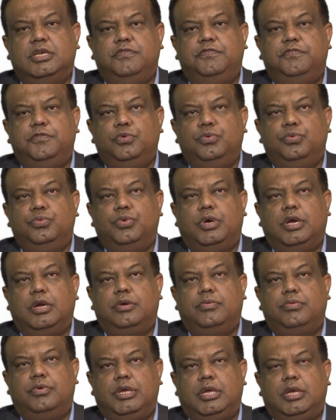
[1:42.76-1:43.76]
if you
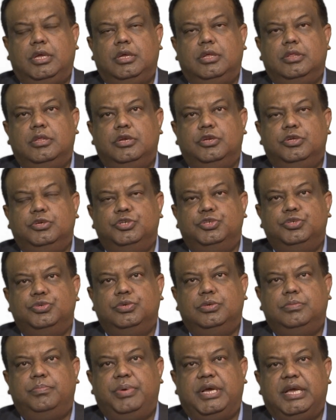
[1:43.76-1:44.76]
agree, then you
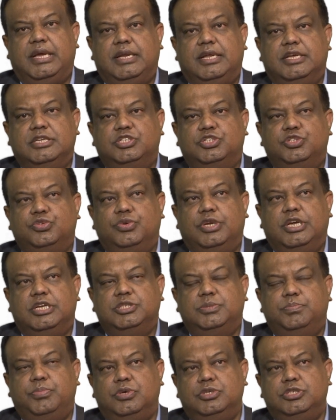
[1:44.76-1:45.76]
should pay it as soon
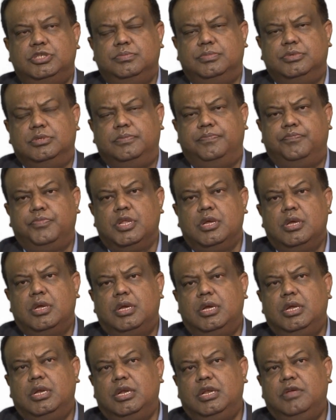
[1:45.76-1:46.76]
as possible.
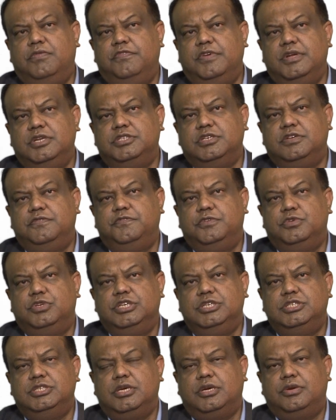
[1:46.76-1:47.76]
In an event, if you
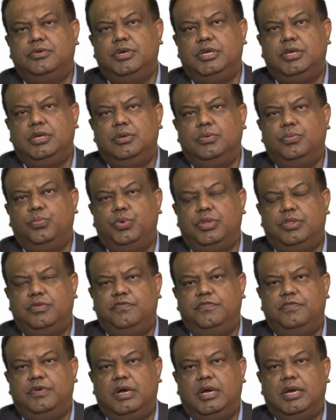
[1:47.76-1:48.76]
disagree with the
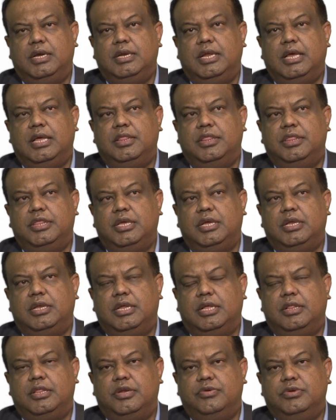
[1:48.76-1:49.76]
fine and think
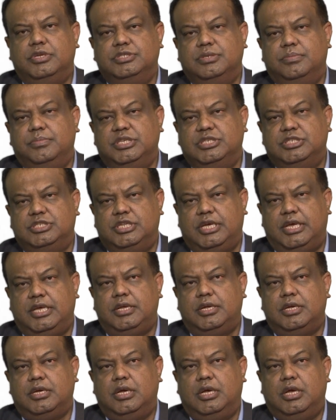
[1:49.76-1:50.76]
that there is a
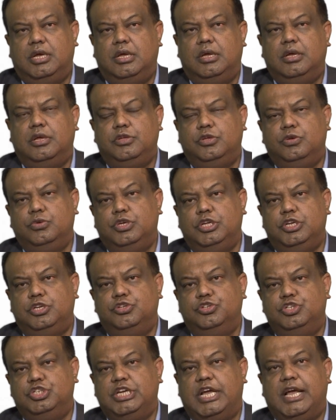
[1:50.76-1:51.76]
mistake, you need
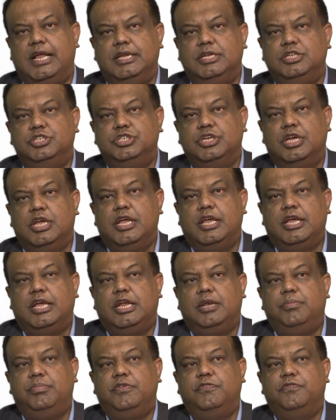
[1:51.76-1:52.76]
to challenge
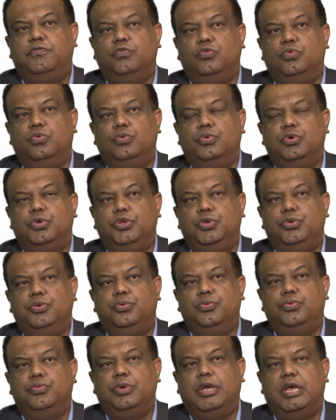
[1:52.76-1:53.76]
it before
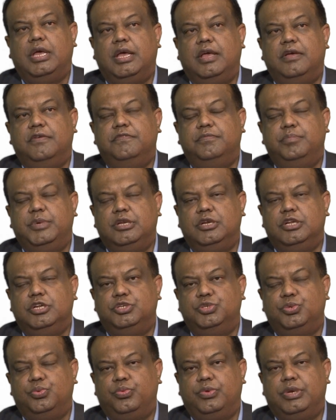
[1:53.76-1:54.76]
you have been
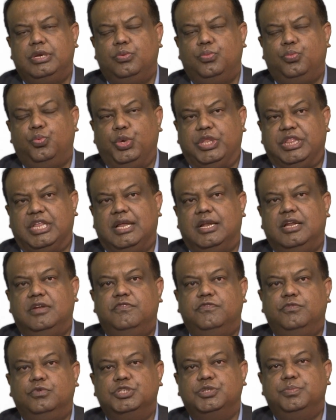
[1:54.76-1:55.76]
issued with an
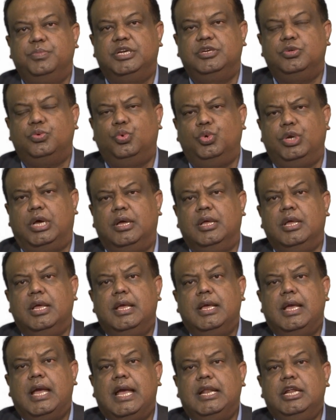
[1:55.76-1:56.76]
enforcement order.
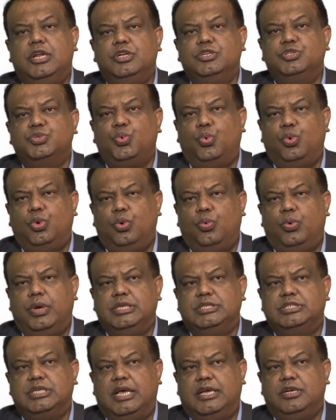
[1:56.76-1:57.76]
And it is
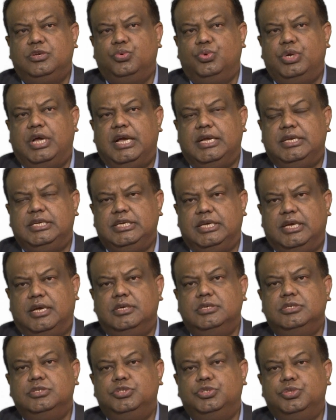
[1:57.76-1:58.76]
always a good
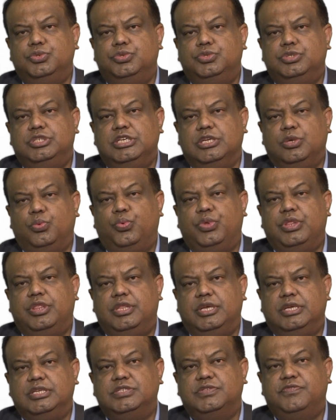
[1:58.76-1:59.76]
idea to deal with
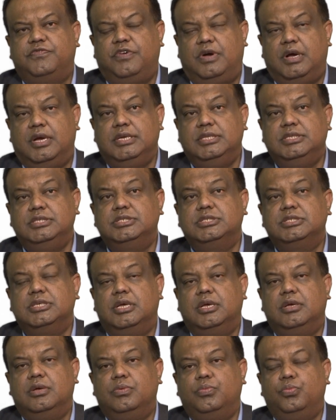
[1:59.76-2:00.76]
these fines
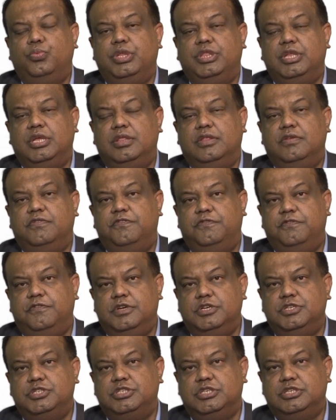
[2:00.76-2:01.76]
within the
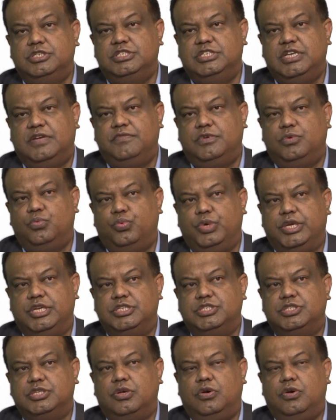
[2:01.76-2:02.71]
first 7 weeks